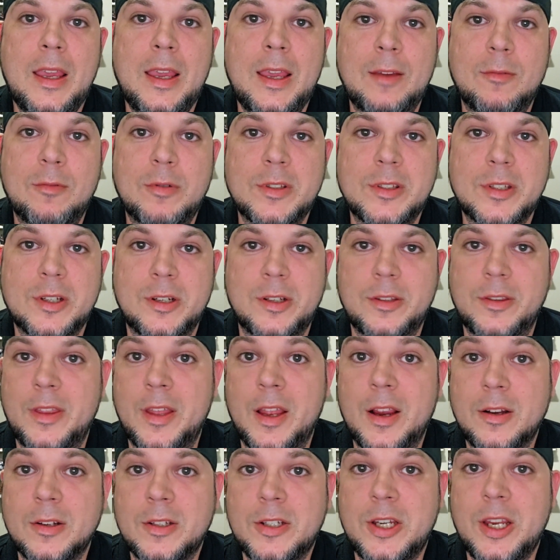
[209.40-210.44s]
it was
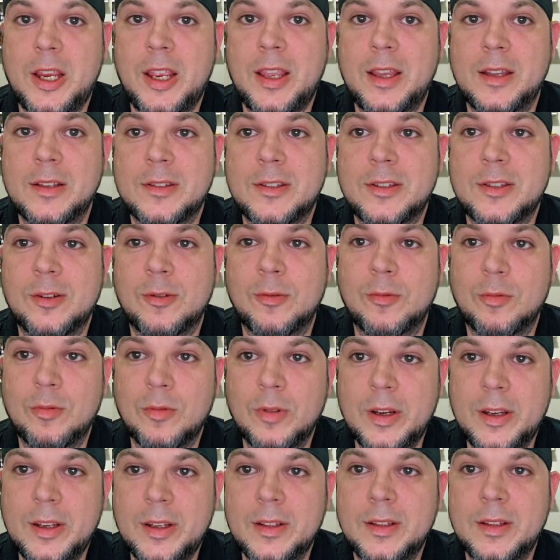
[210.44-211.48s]
their chance to
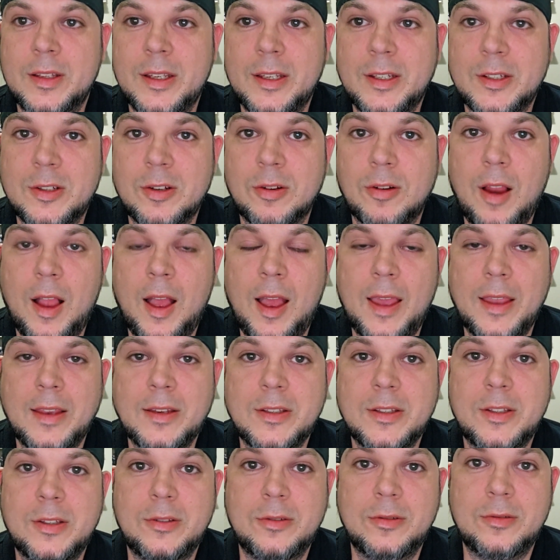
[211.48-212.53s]
really try
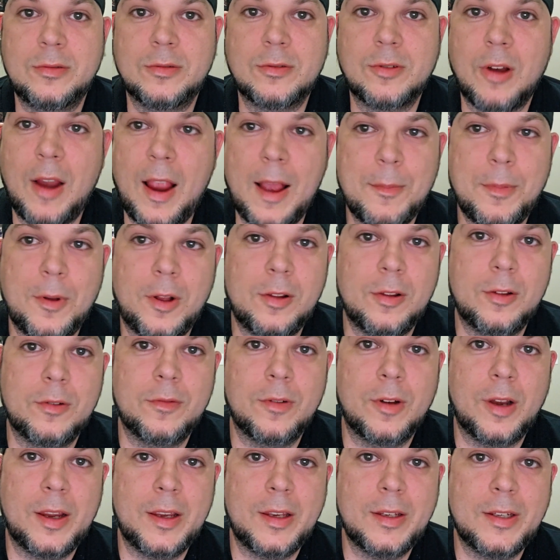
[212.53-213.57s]
to crap all
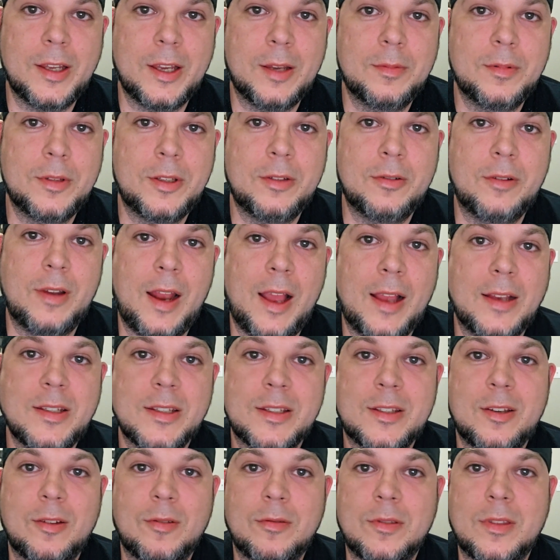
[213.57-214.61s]
over AEW, and I
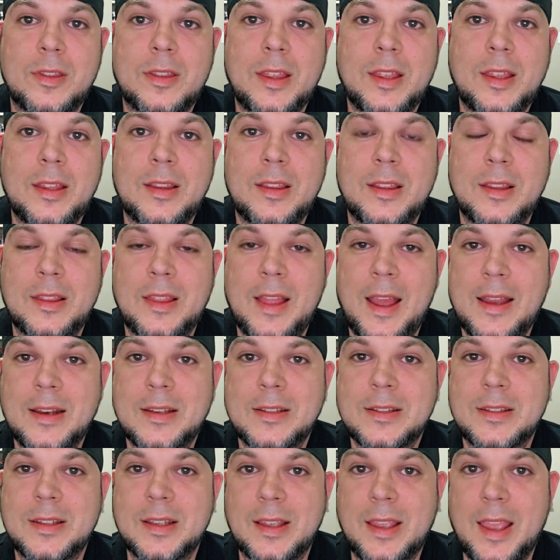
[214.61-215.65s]
just don't think that that
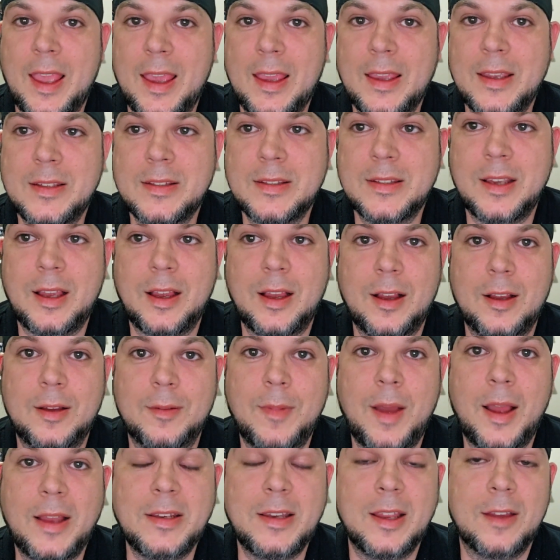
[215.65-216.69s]
is the case.
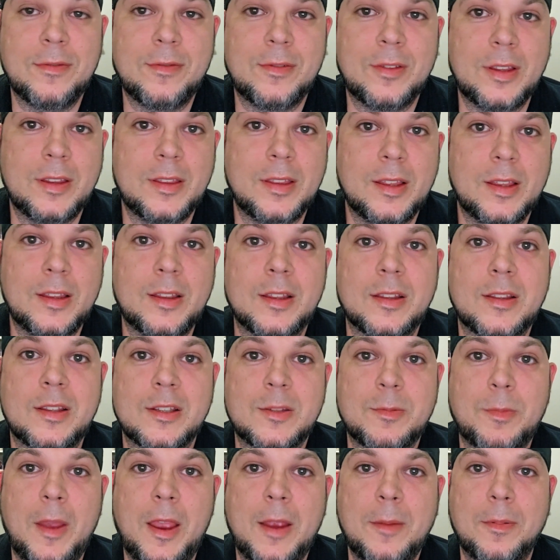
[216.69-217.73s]
I definitely think that
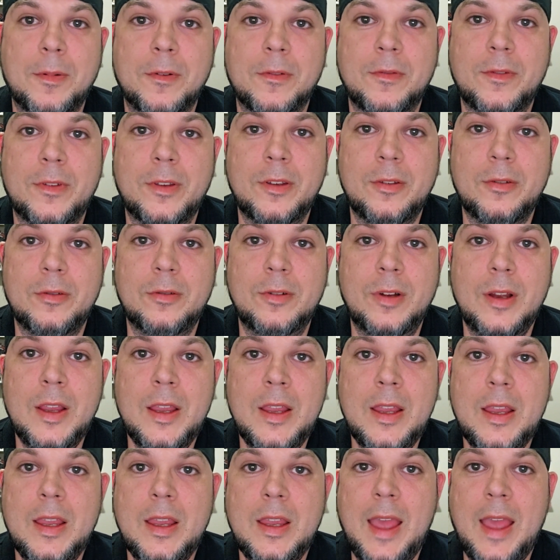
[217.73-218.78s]
this pay-per-view
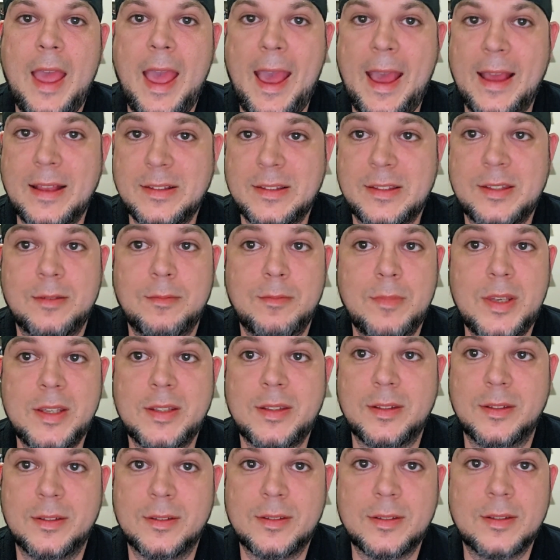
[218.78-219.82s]
had some
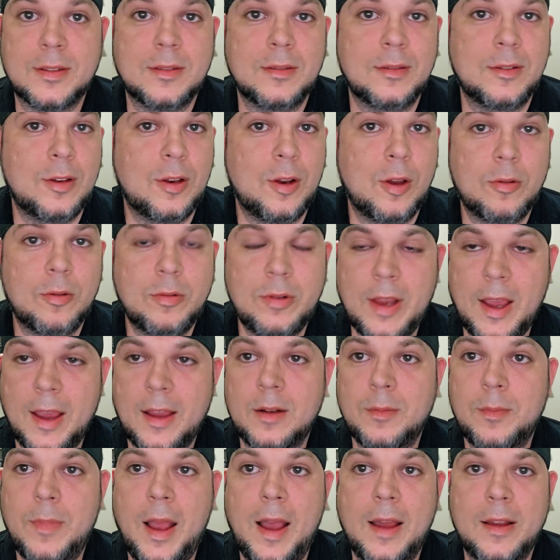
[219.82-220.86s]
misses, no
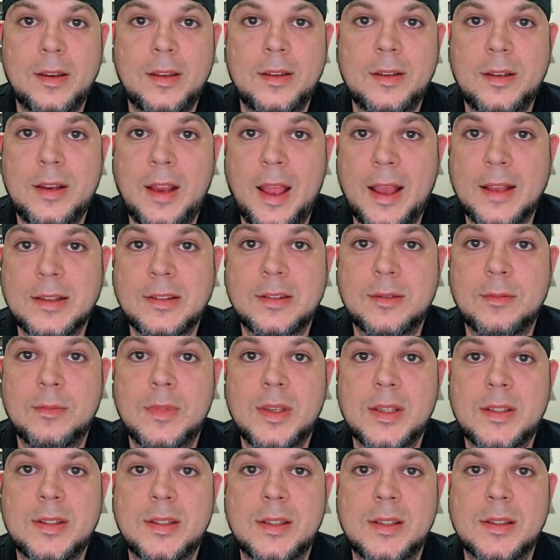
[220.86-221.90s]
doubt about it. It had some
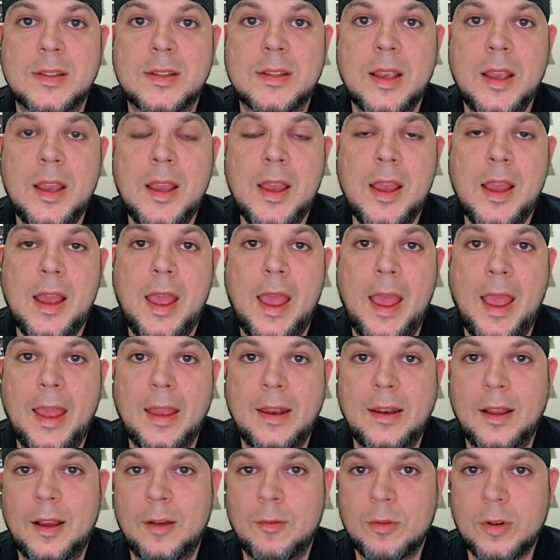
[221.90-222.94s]
misses.
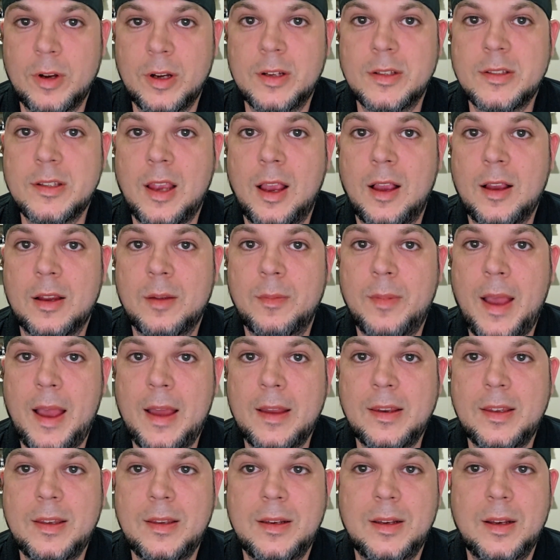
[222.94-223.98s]
And we're going to talk
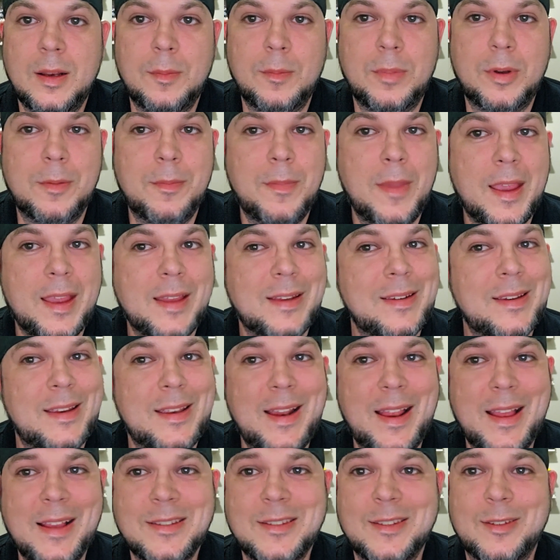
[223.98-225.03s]
about it, but man,
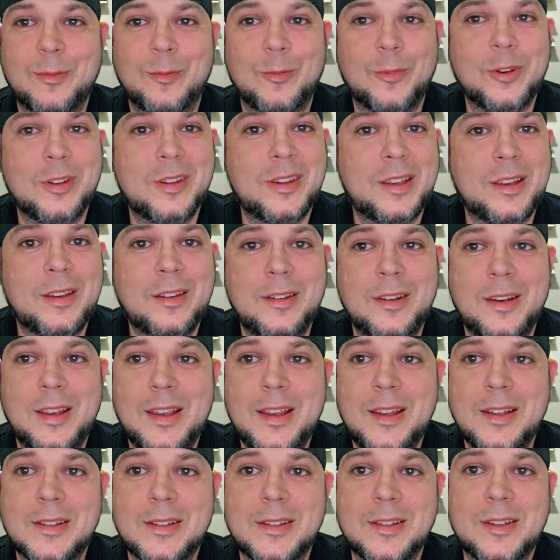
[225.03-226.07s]
it has some really good
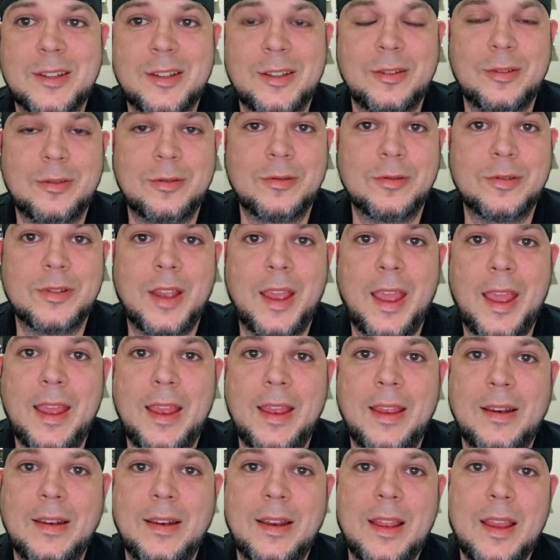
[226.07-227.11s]
hits too.
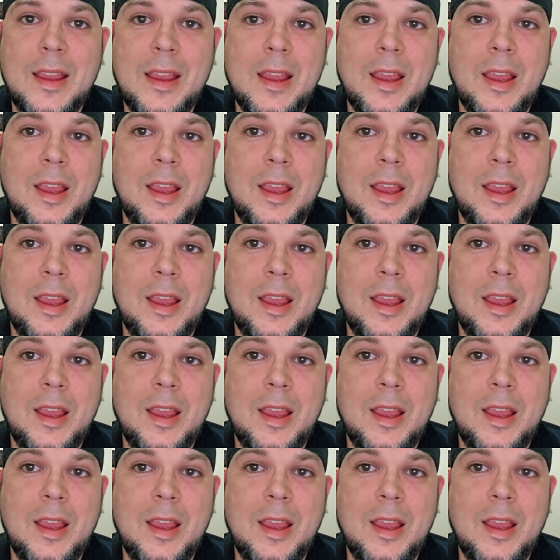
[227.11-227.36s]
And,